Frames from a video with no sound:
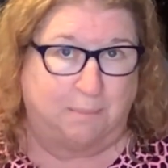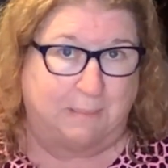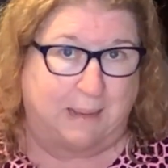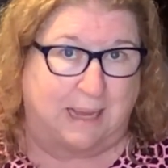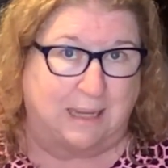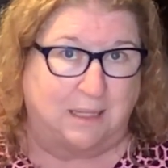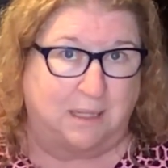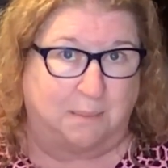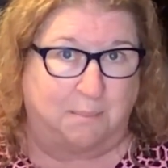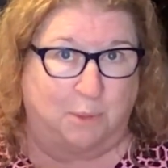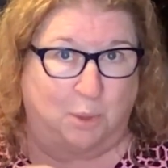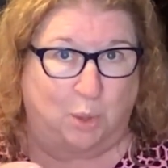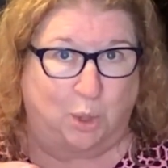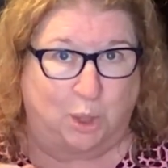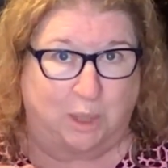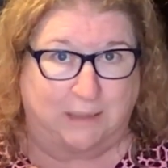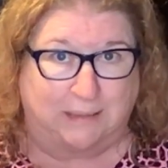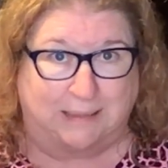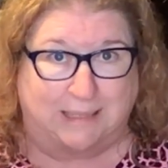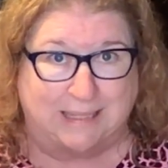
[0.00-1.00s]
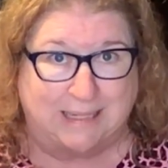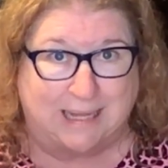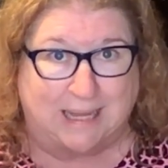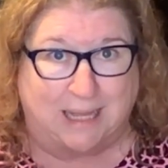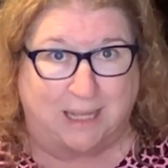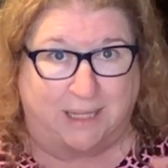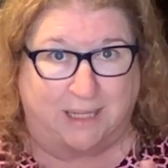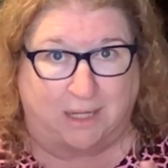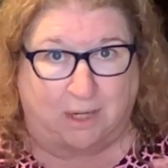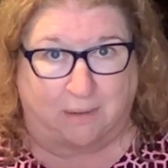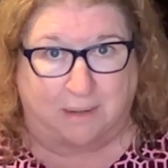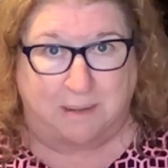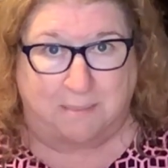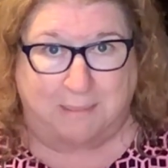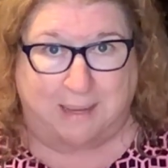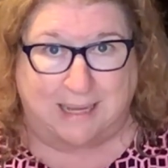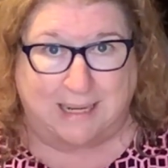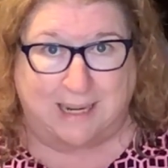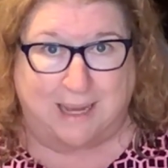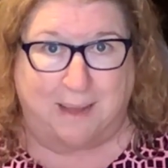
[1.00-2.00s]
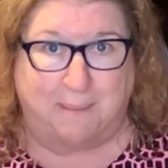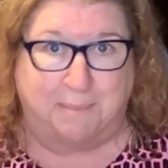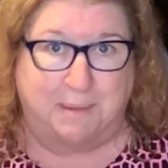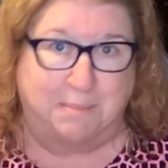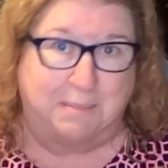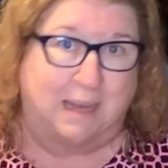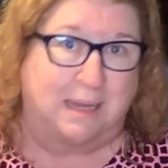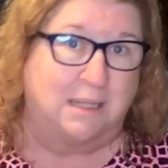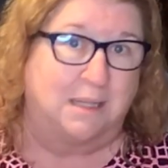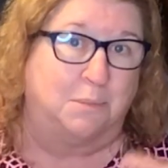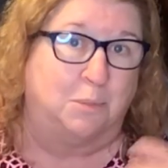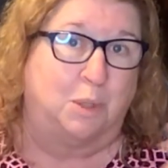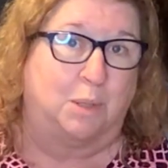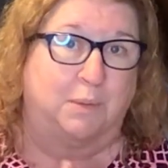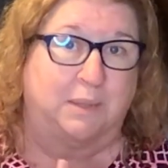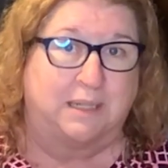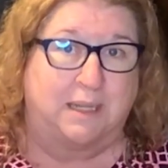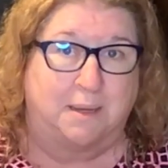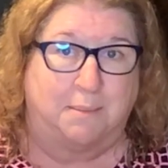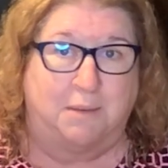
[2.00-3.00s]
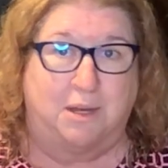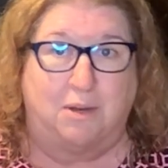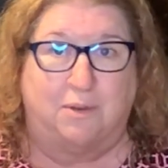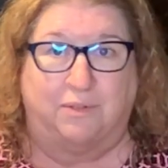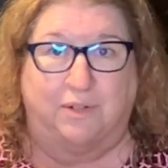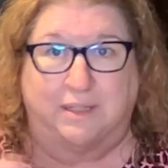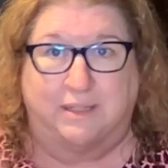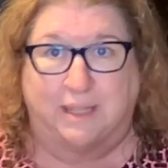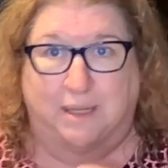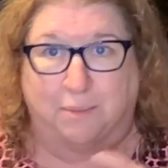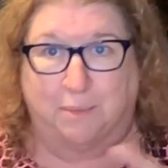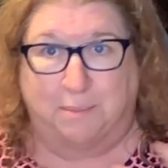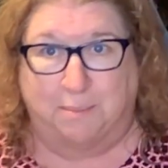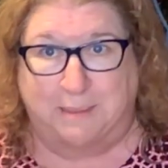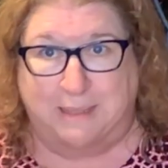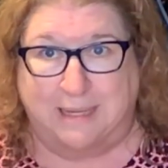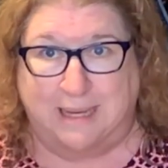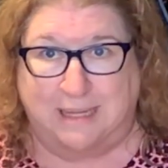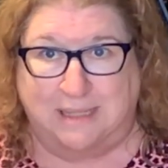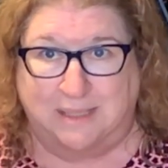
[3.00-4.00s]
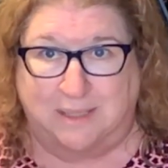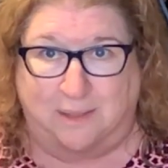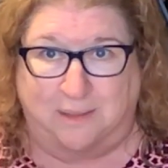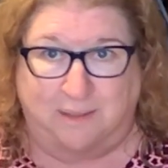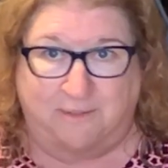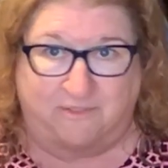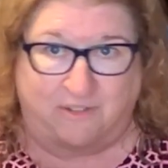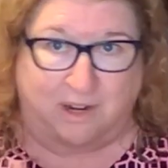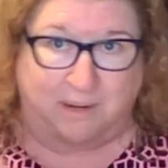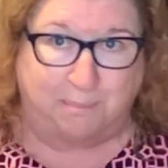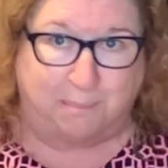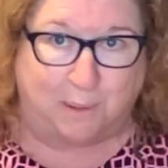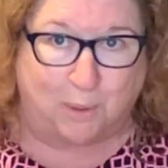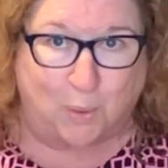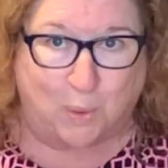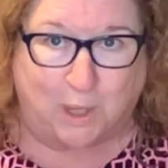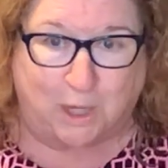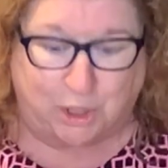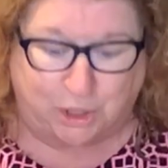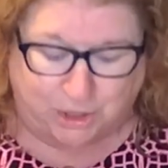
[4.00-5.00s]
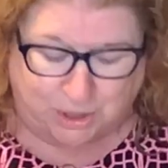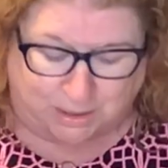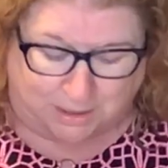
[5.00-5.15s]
Macklemore and Lindell had already made up, and Macklemore would come over and they would BS on the front porch.